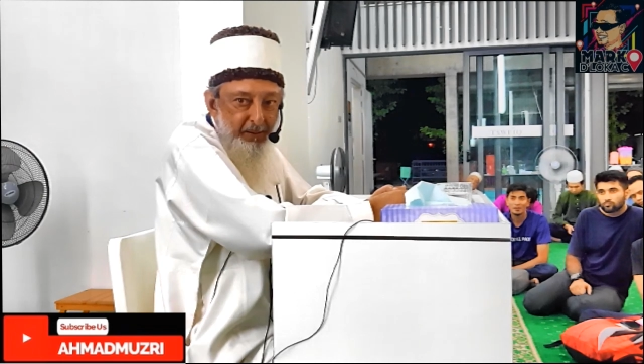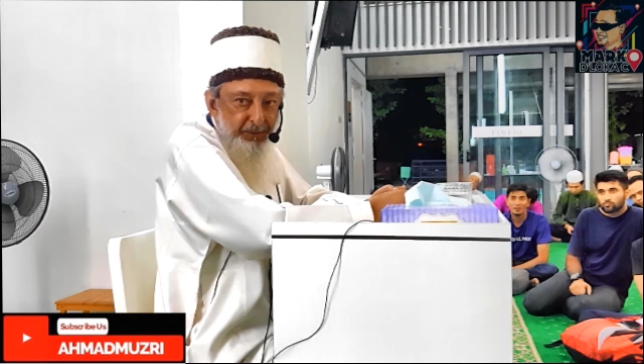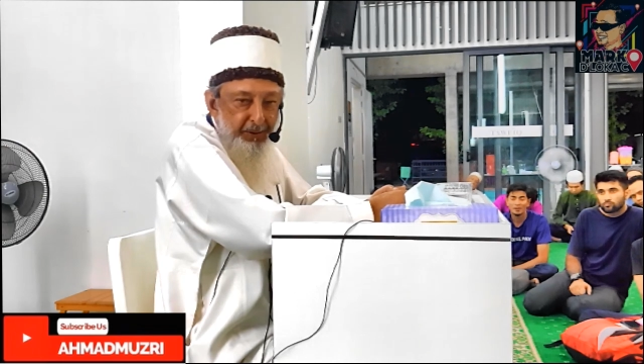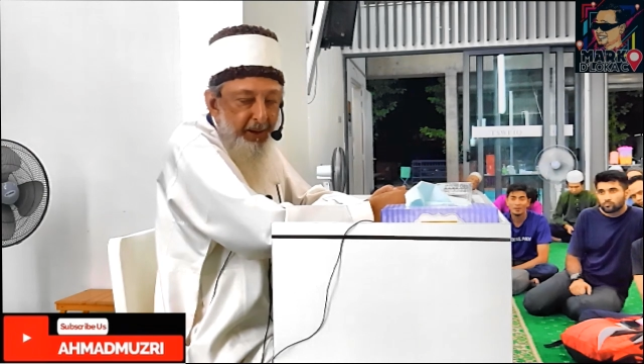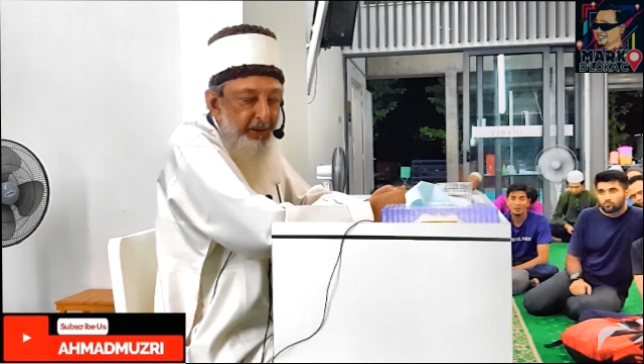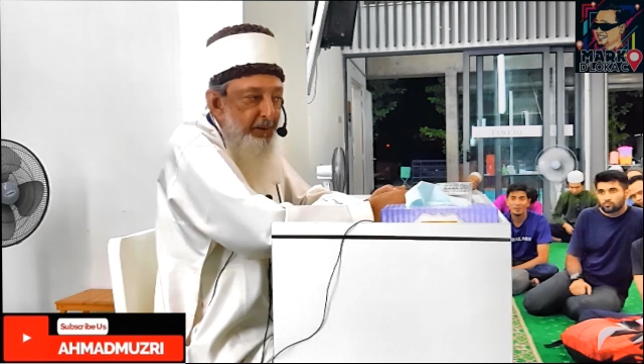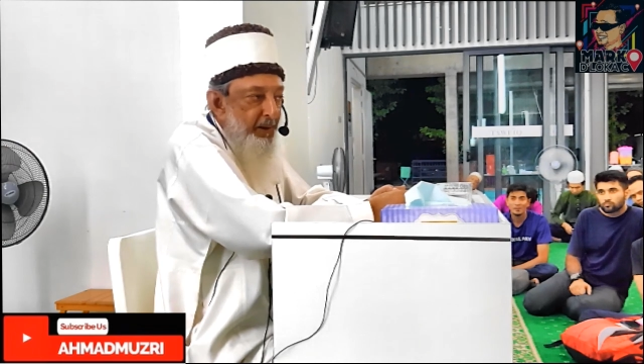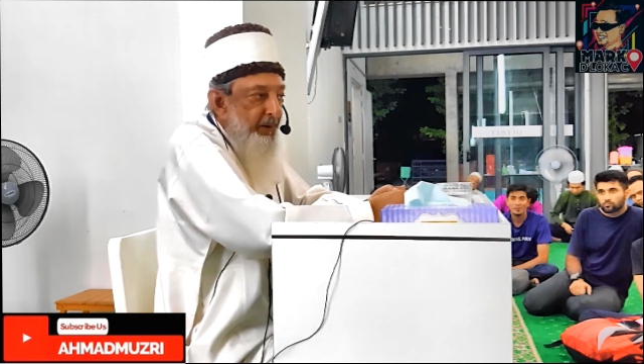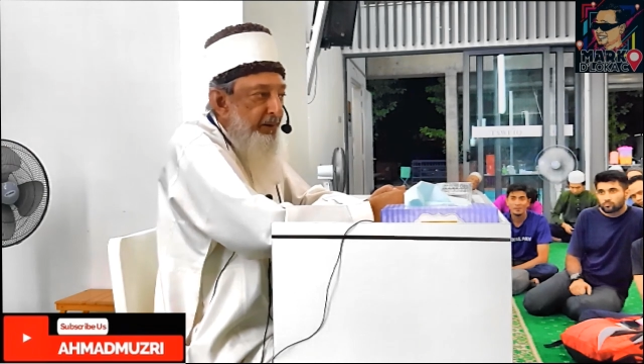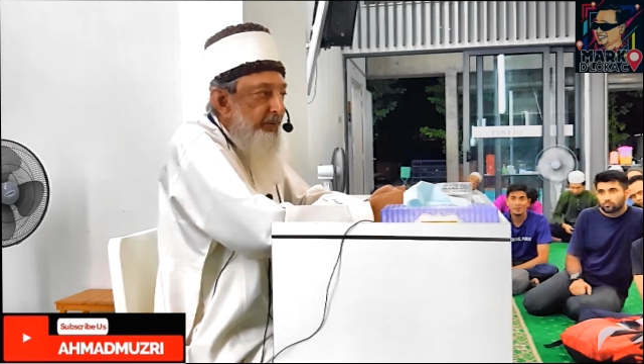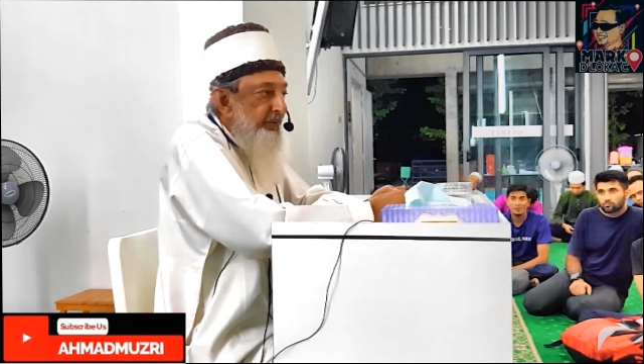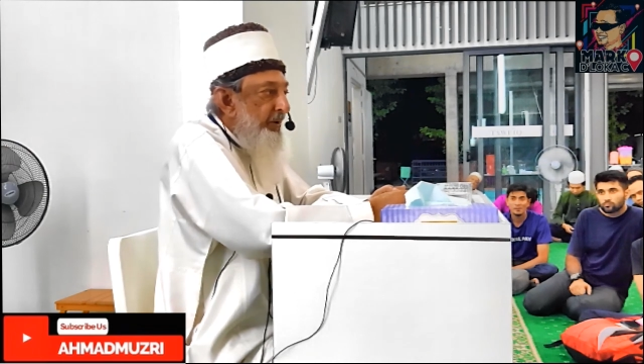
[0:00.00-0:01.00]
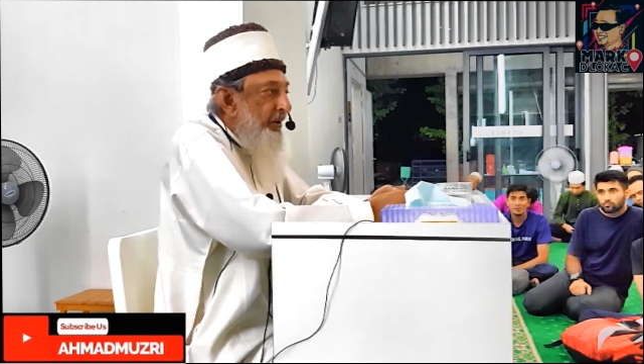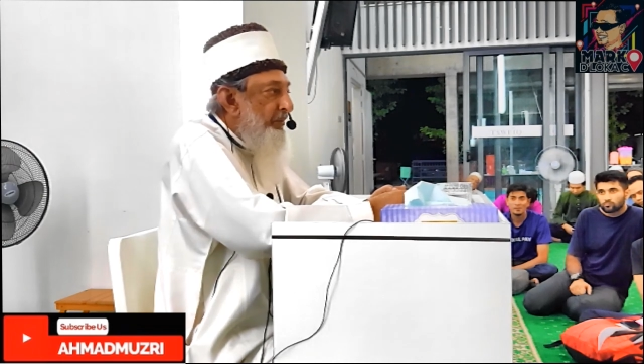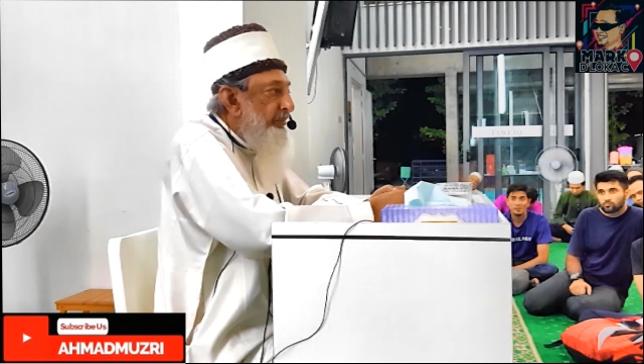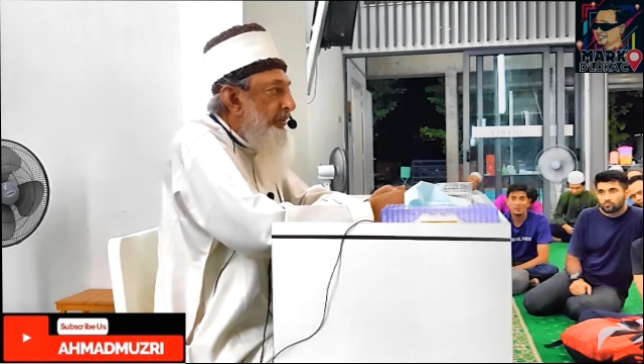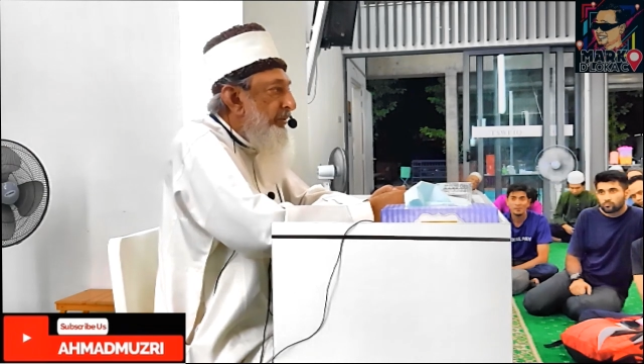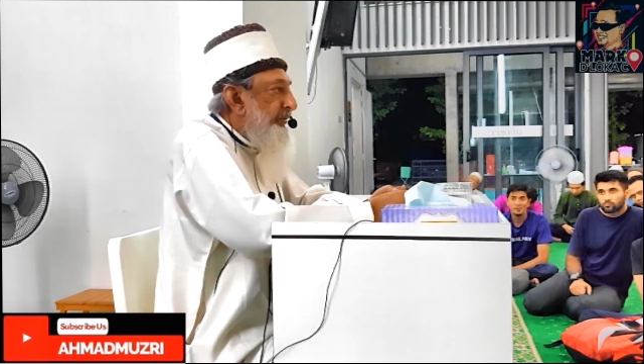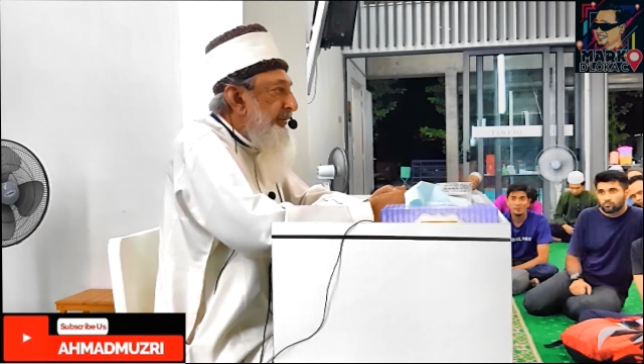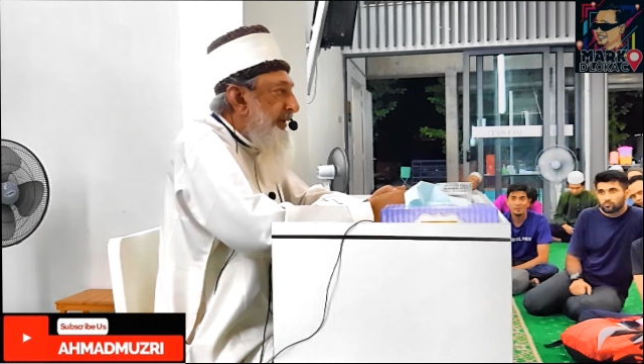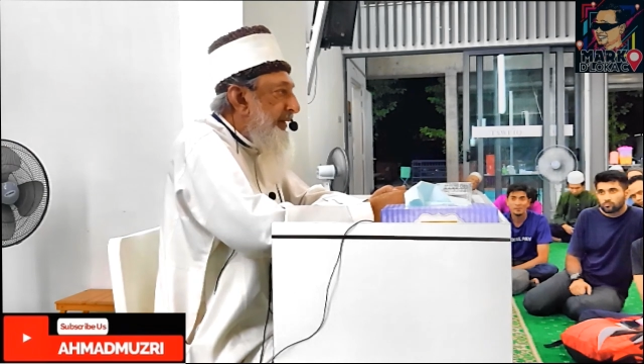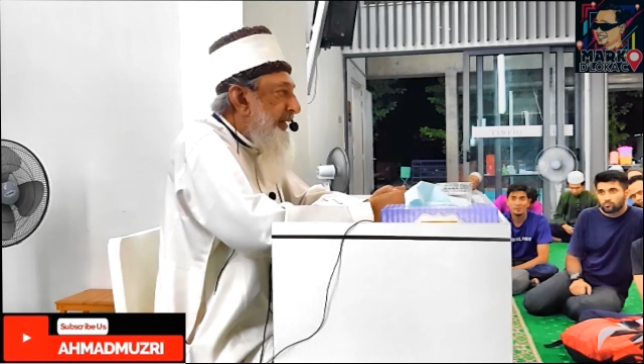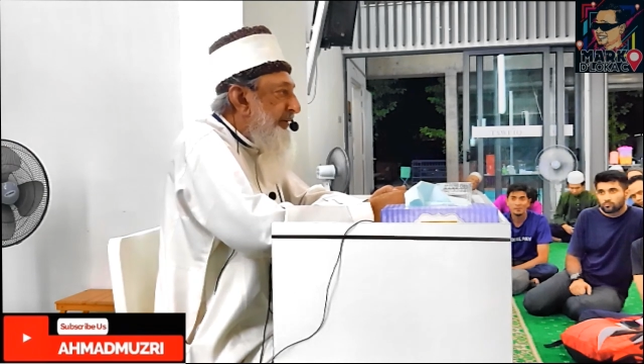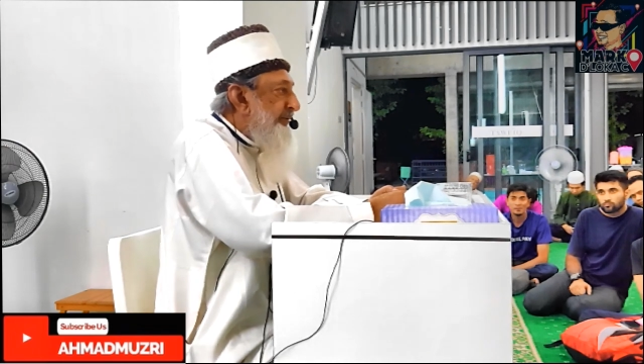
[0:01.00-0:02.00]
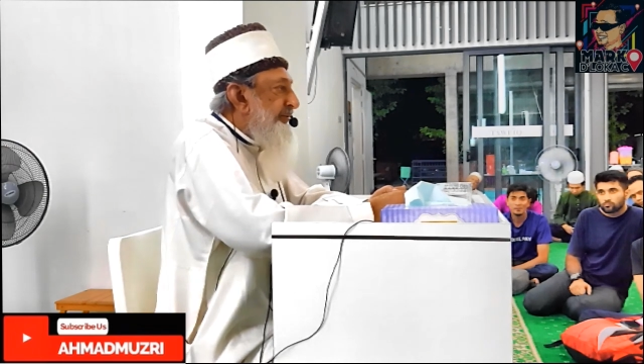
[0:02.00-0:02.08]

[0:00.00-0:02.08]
China is now posing a